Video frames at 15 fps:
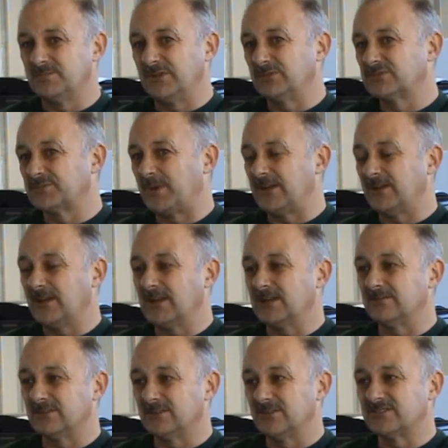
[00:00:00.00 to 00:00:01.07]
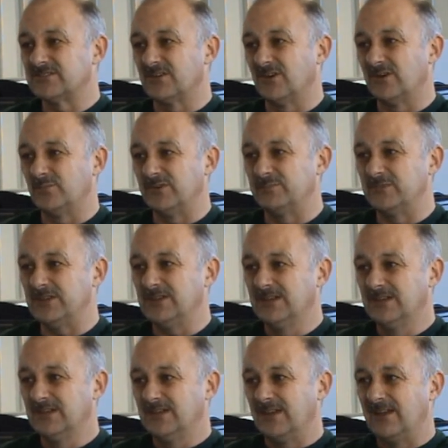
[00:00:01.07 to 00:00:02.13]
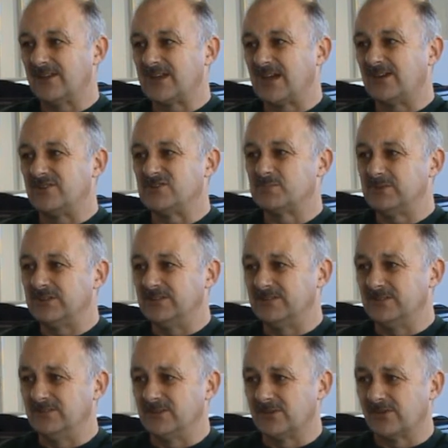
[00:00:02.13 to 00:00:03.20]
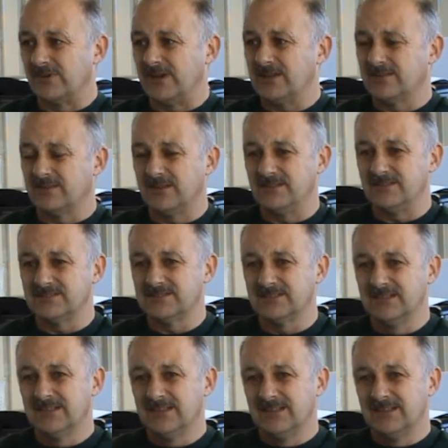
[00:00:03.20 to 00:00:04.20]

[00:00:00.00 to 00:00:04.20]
Bill spent a hell of a lot of time with me, encouraged me to do the correct things,